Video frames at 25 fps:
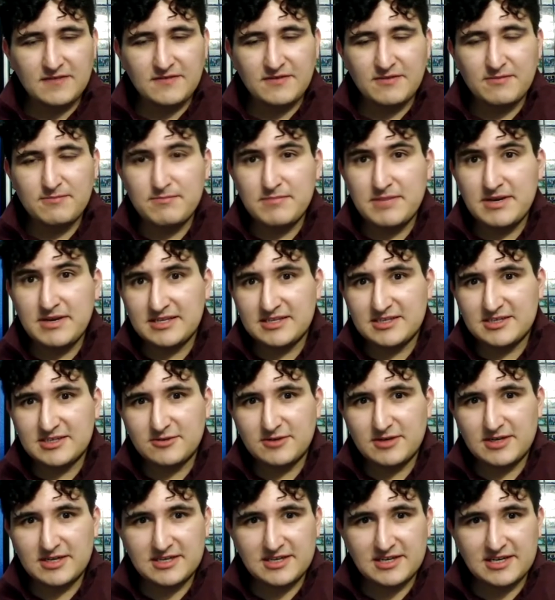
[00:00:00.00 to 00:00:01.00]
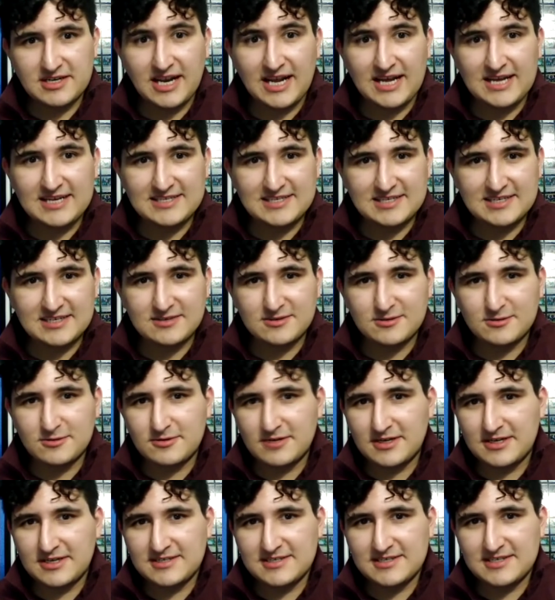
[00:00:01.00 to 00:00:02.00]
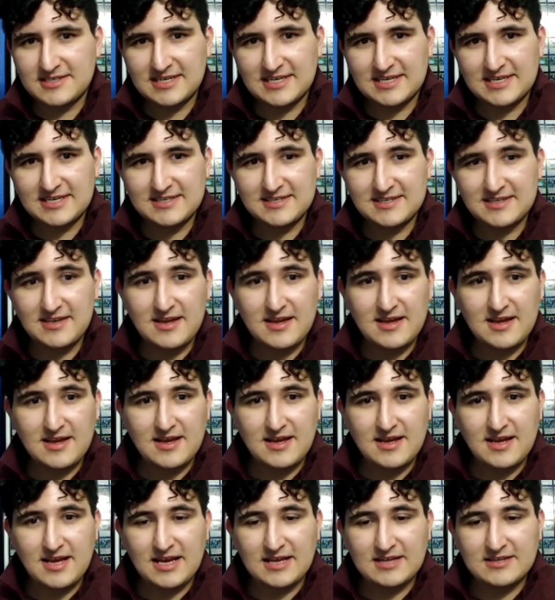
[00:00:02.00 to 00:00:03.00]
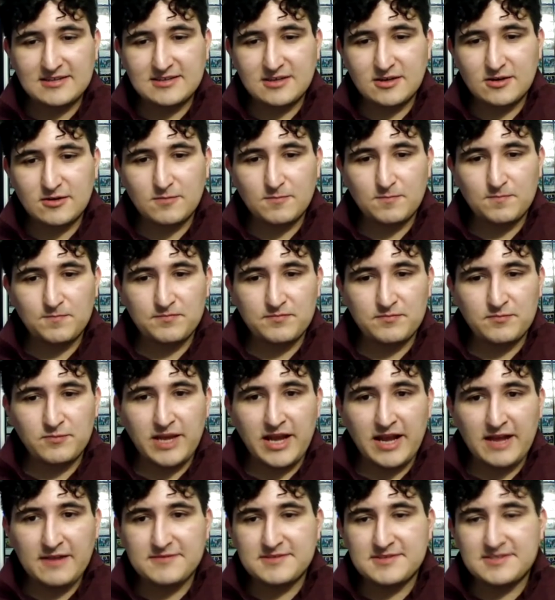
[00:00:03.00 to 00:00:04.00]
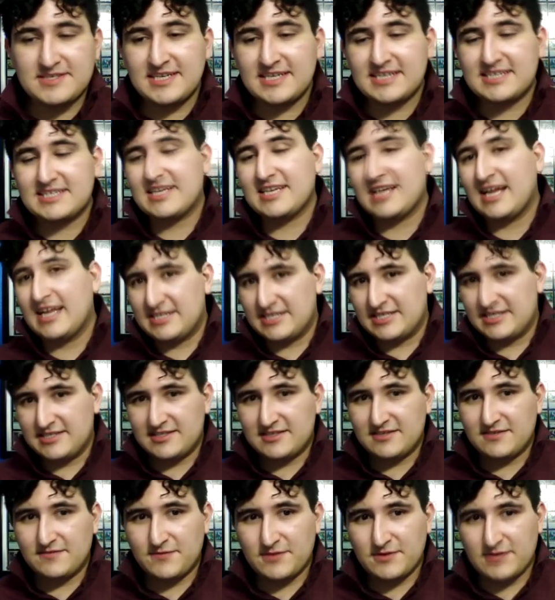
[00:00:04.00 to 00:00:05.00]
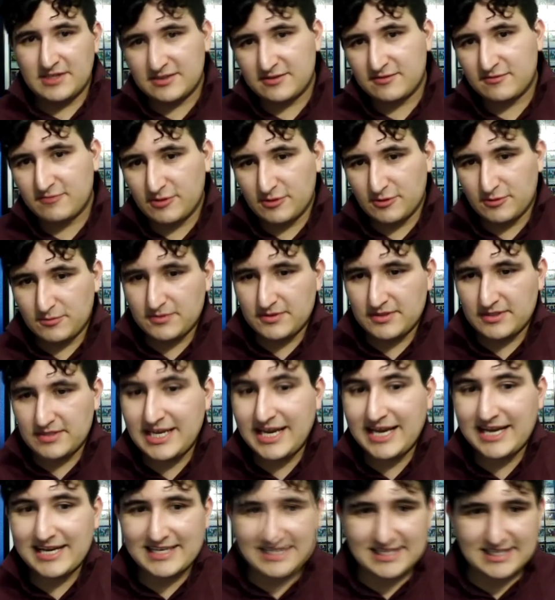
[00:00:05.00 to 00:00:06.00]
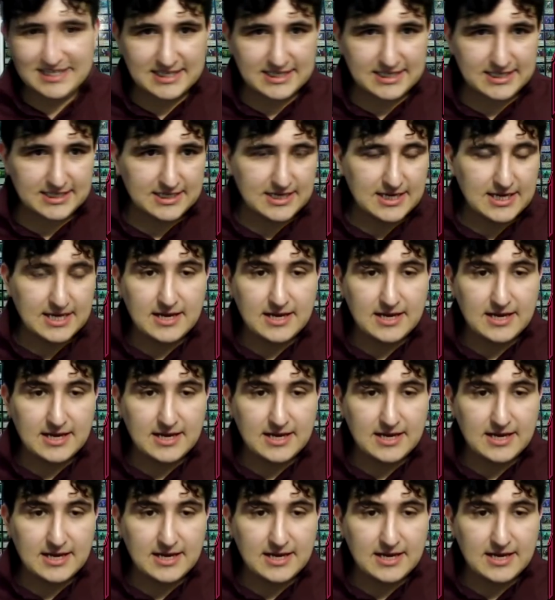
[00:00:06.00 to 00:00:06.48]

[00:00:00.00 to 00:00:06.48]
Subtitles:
mean streak. Classic Azorius, I guess. And so we have 6 legends for this group, technically.